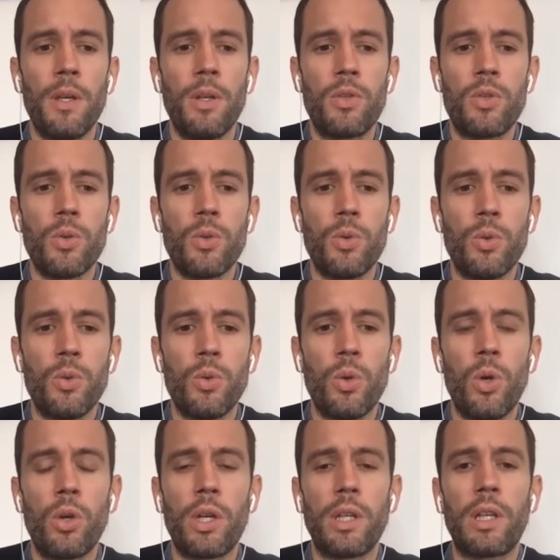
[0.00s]
to
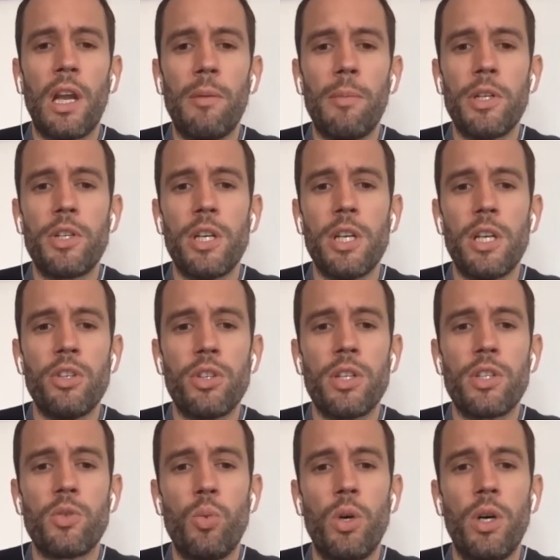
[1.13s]
look at climate change
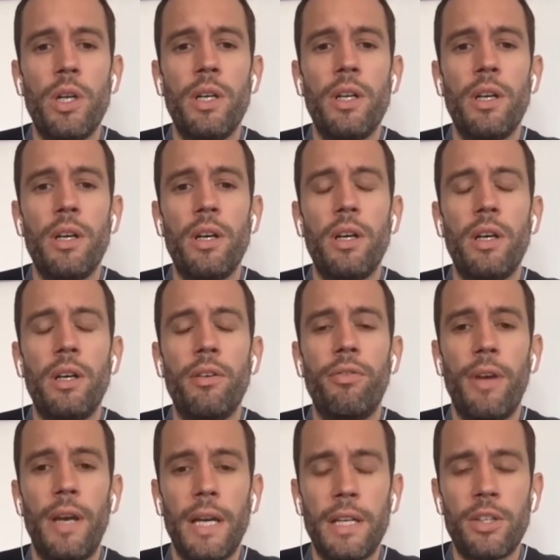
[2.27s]
as one
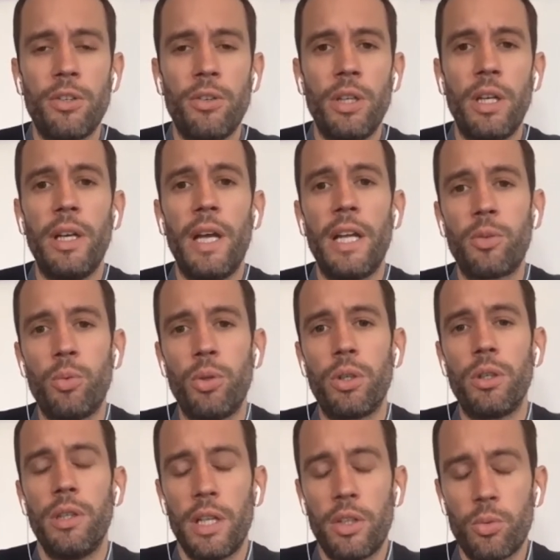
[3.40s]
factor in a
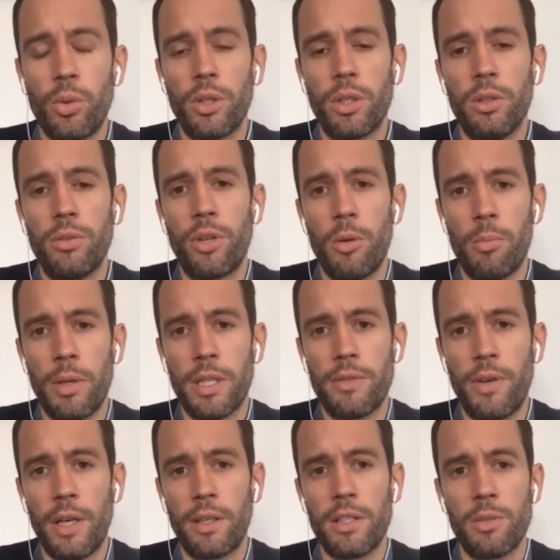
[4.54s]
network of complex
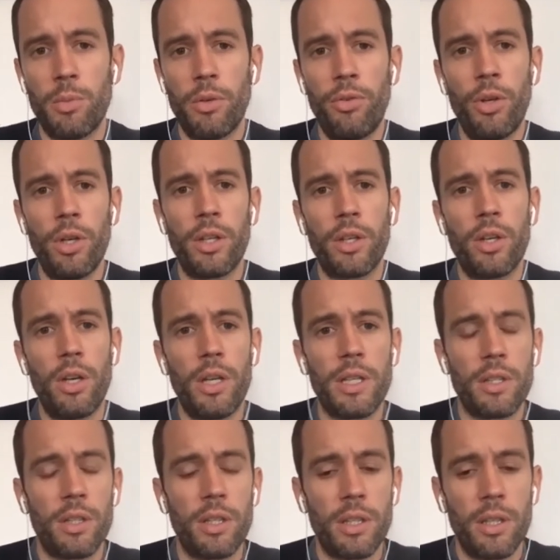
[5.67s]
factors. And we've heard other
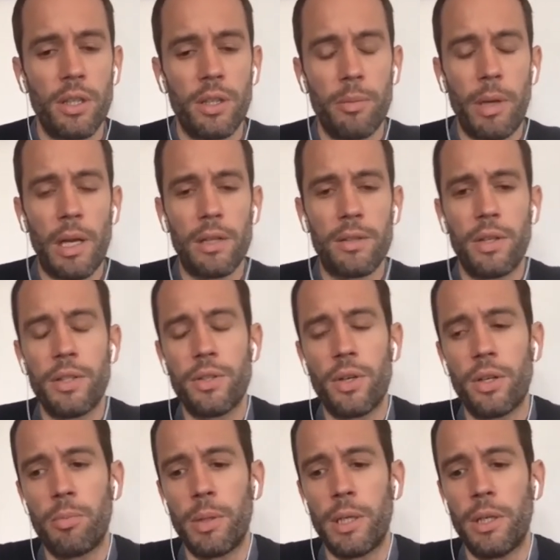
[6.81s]
colleagues on the panel today
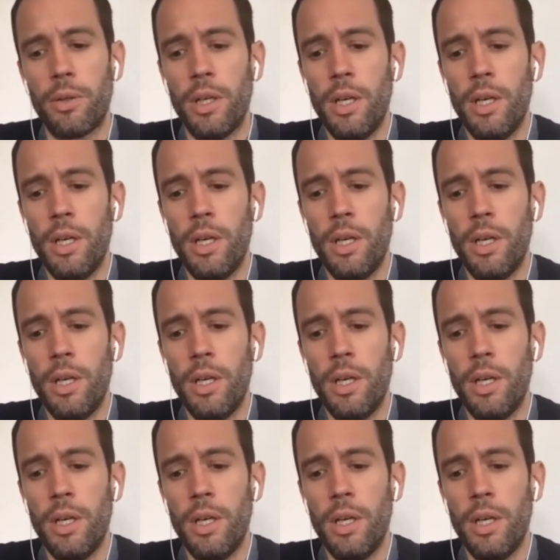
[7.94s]
talk about